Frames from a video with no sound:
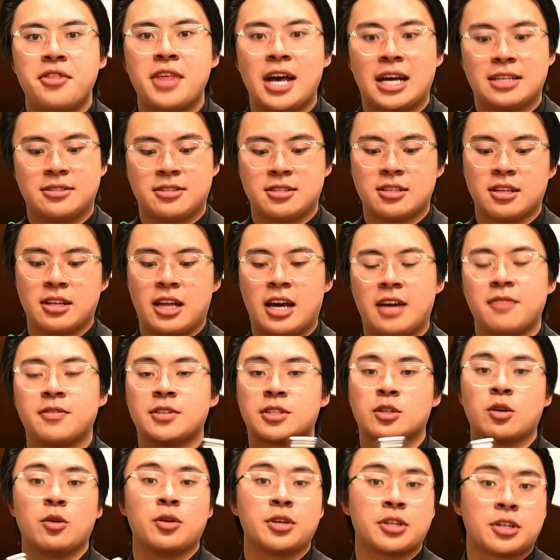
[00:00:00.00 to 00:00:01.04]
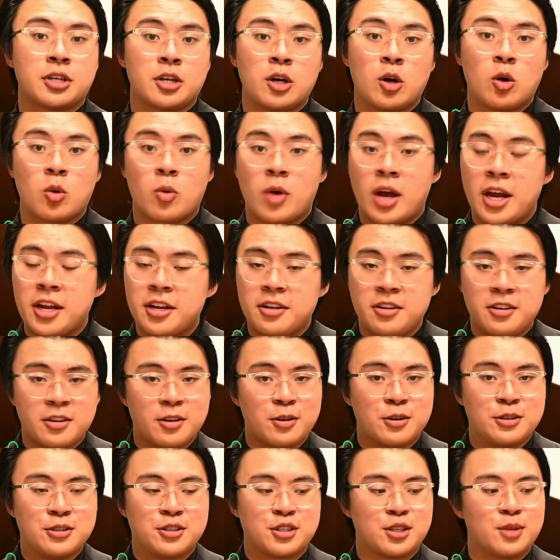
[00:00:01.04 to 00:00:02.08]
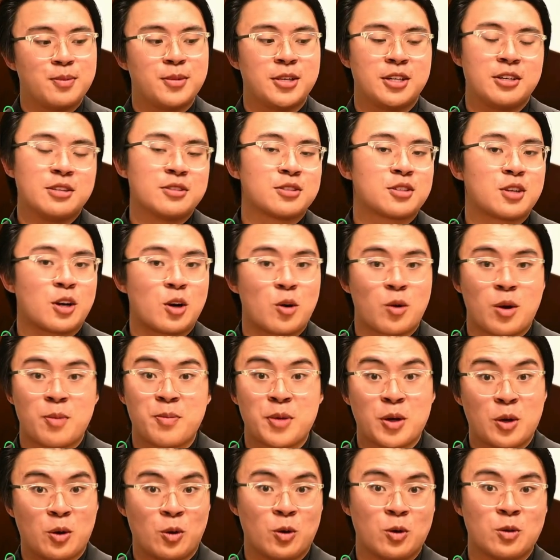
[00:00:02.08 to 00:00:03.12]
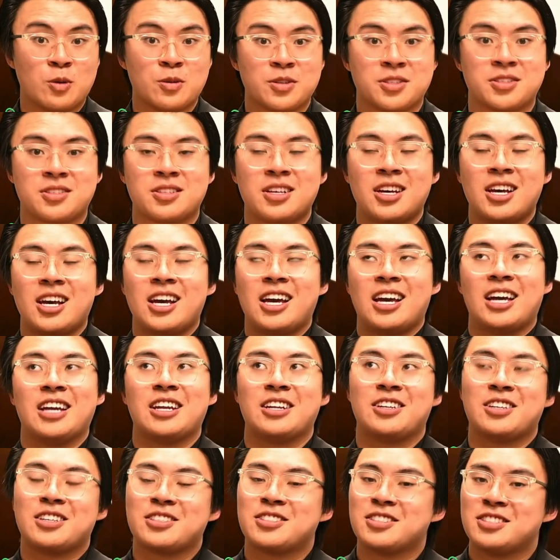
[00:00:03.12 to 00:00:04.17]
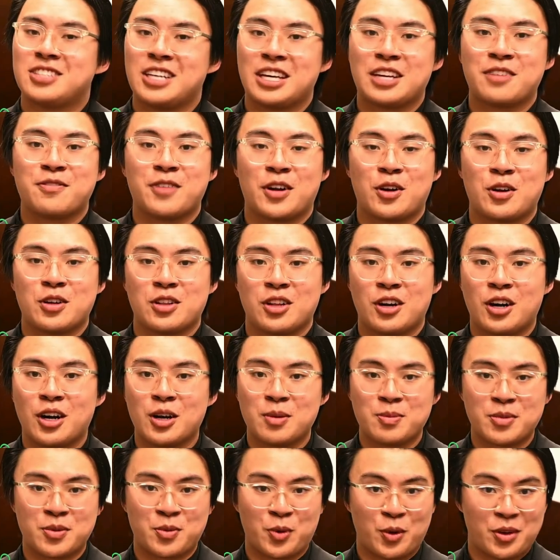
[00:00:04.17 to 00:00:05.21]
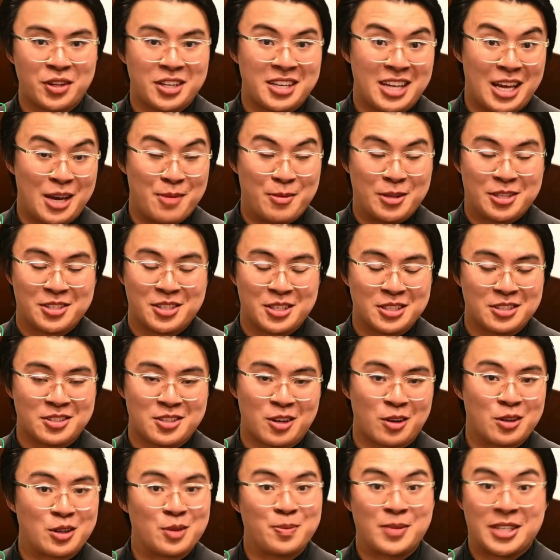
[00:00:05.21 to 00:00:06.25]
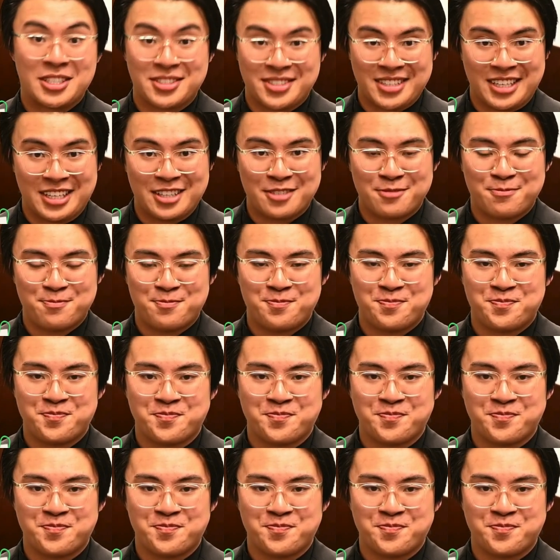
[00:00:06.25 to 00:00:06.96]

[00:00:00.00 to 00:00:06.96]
that saliva is going to go right into your instrument and start ripping holes, and it doesn't take very long before the damage can start to be seen.